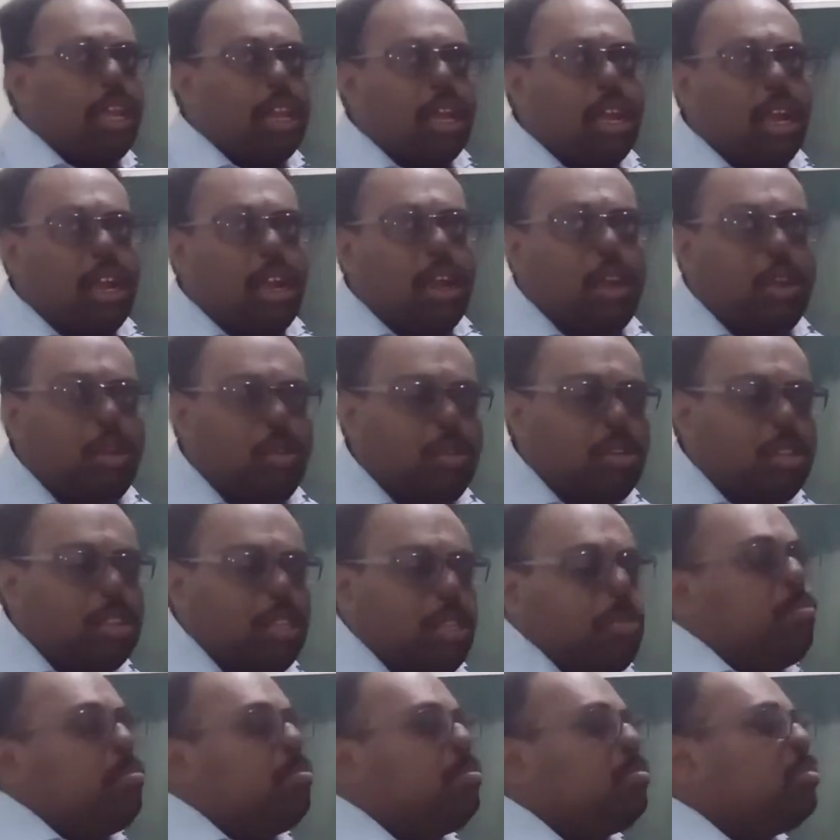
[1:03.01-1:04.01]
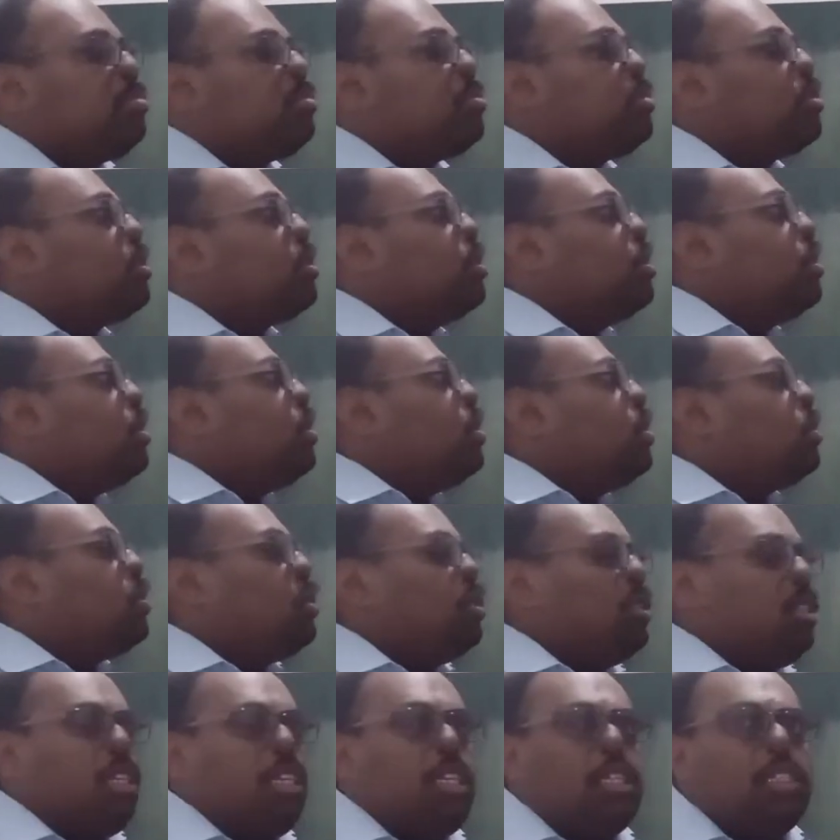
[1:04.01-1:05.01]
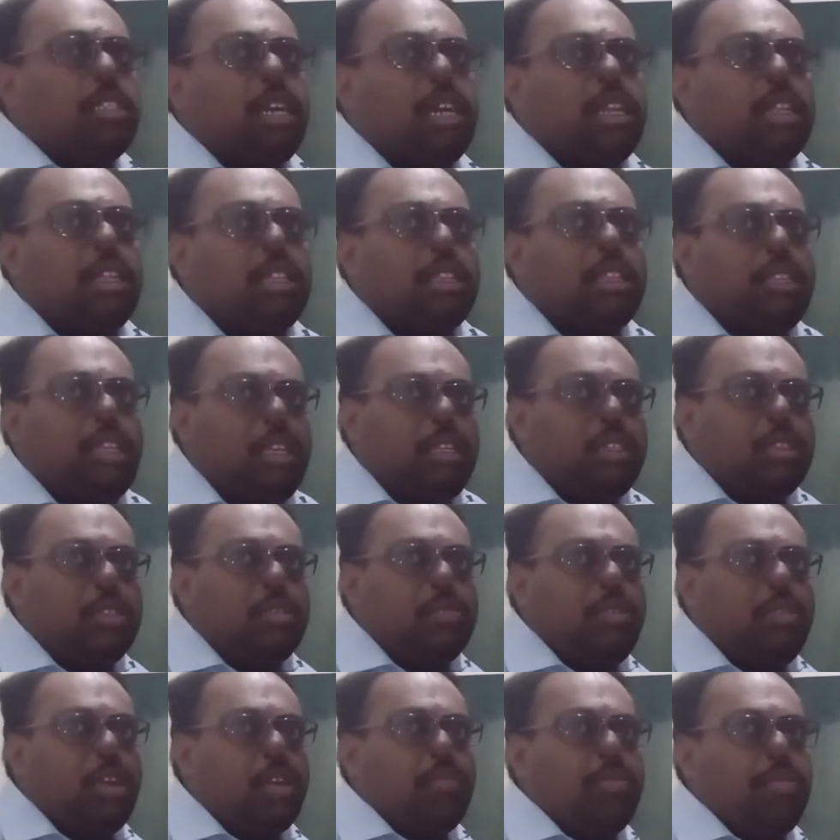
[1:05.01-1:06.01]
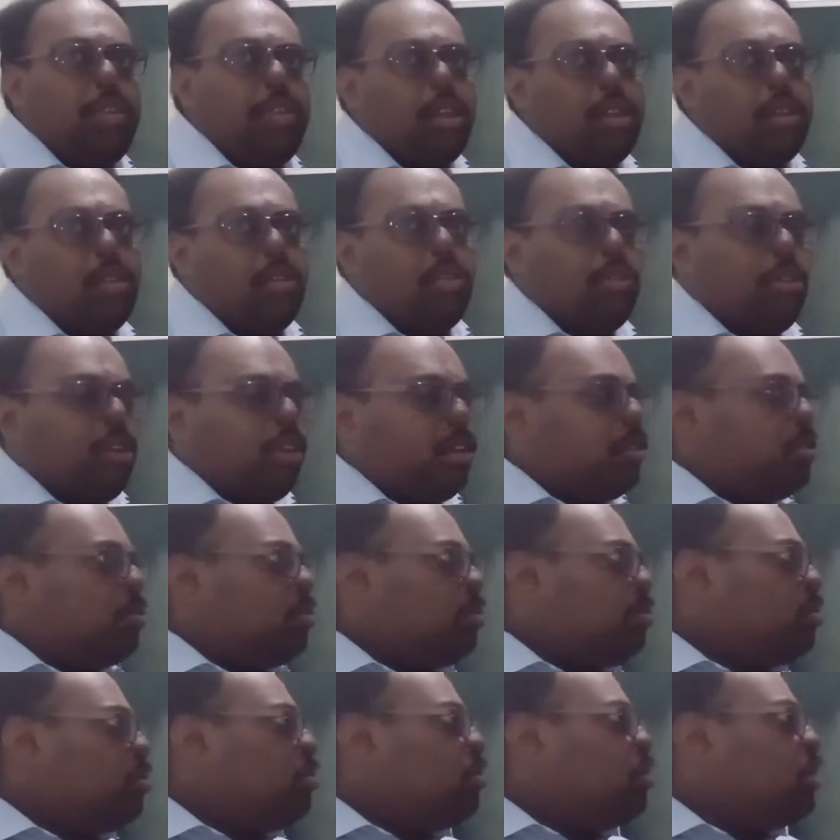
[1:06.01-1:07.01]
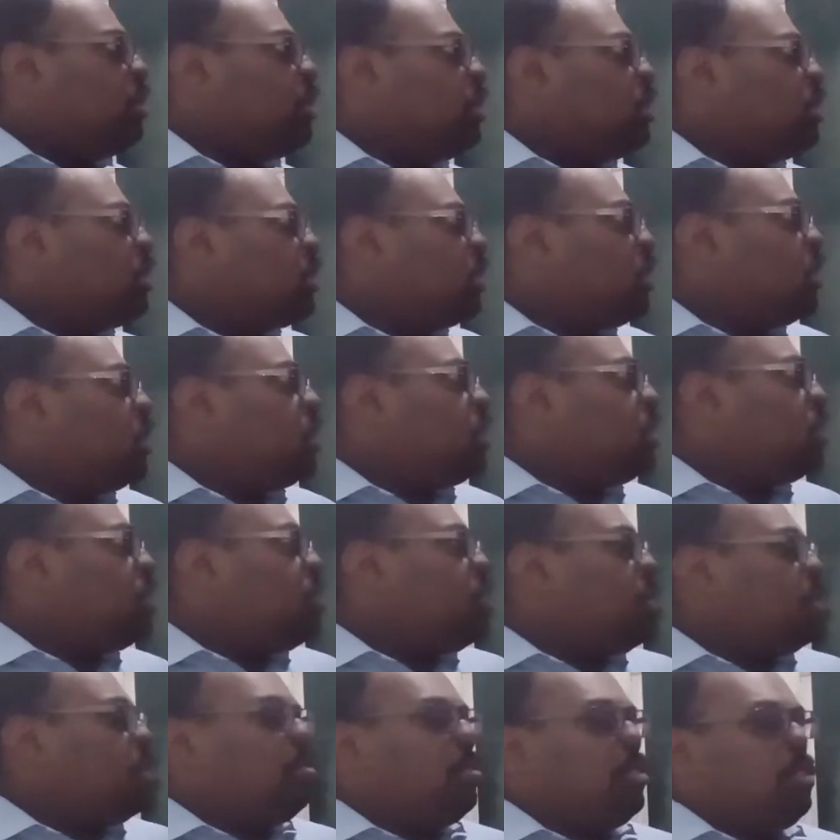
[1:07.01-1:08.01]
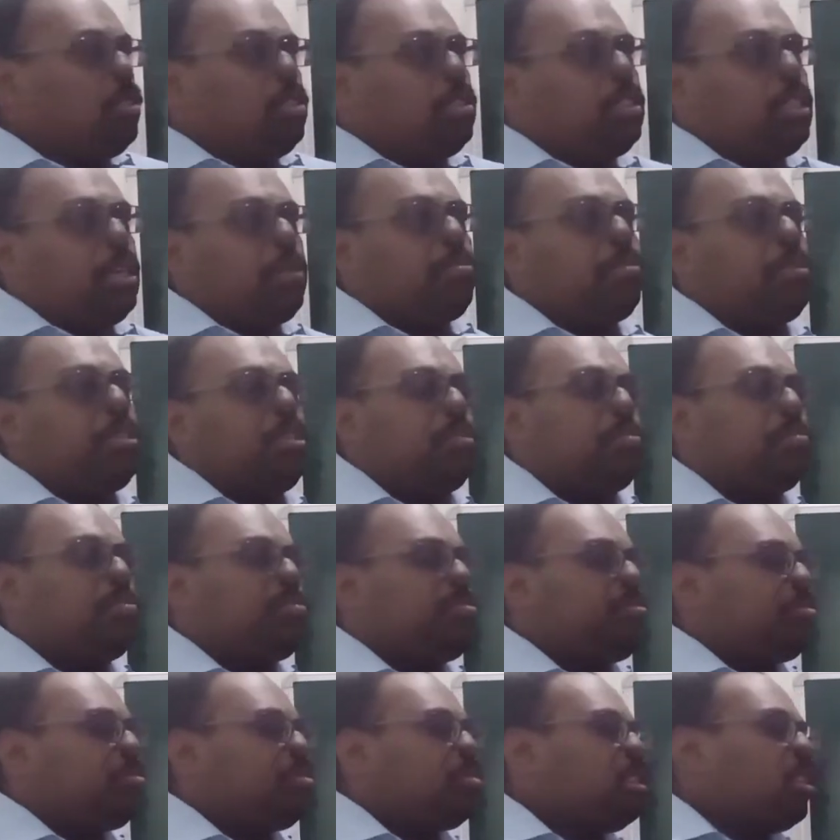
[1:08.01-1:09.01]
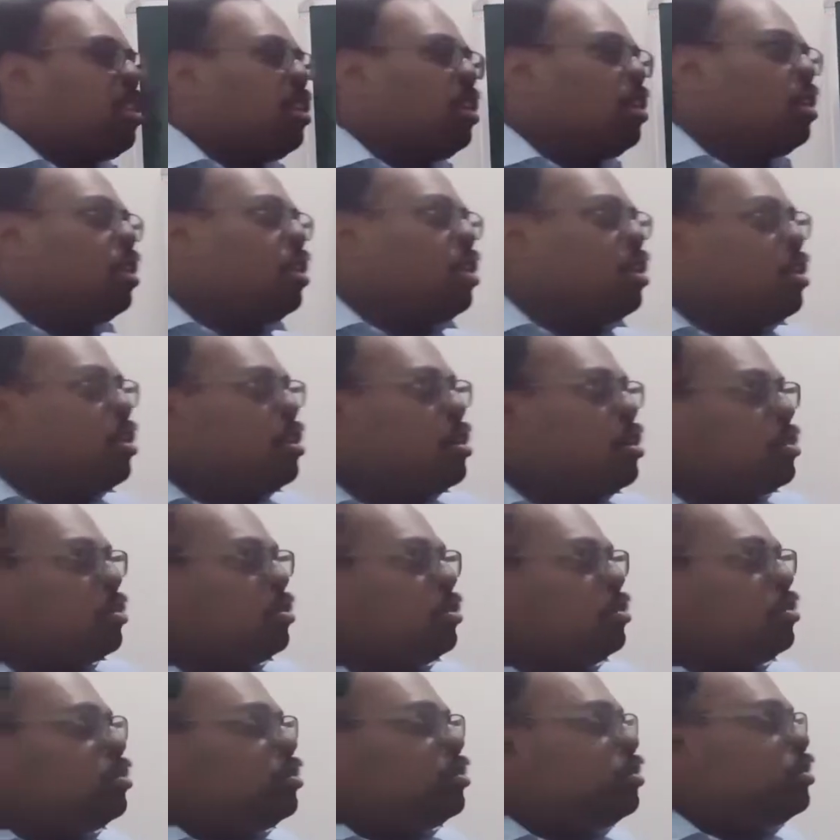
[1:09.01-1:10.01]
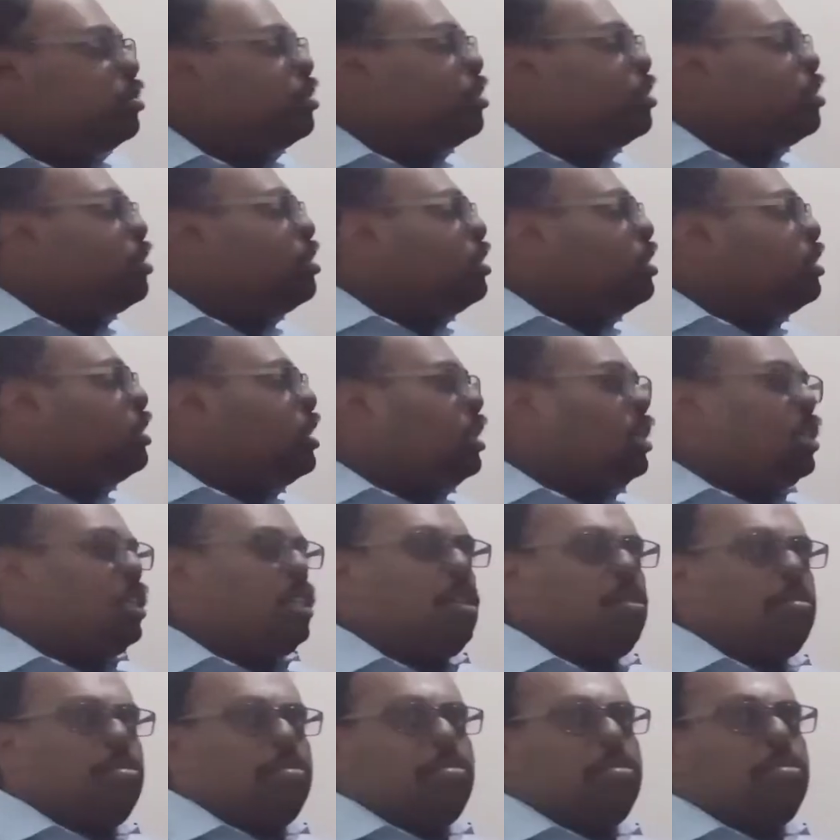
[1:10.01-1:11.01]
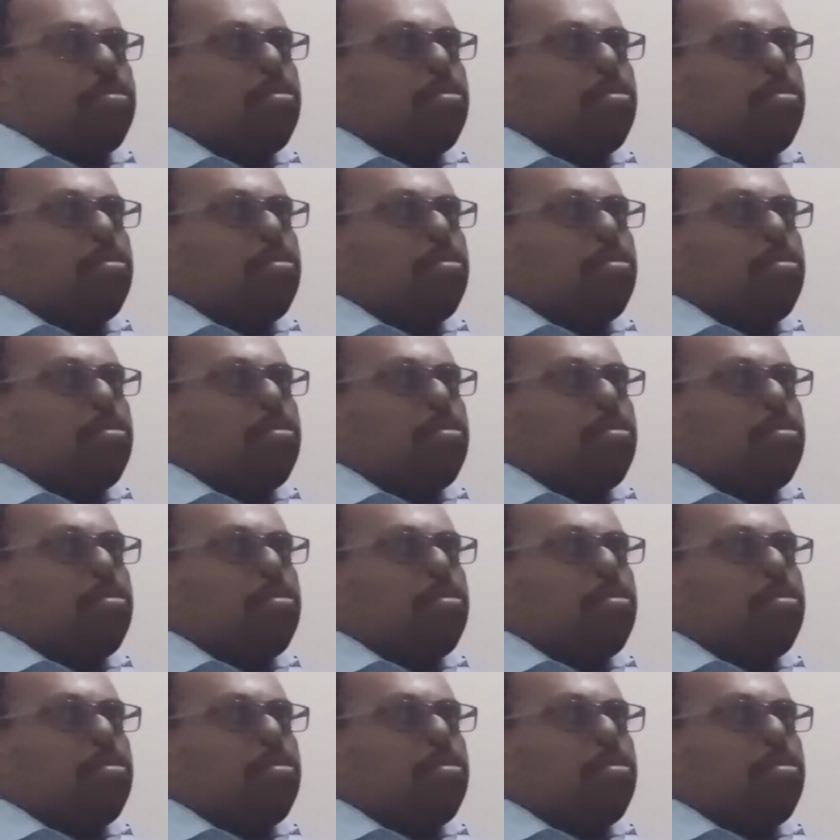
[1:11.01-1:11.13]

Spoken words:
control them. So these are the things what we are going to discuss from this chapter. So the term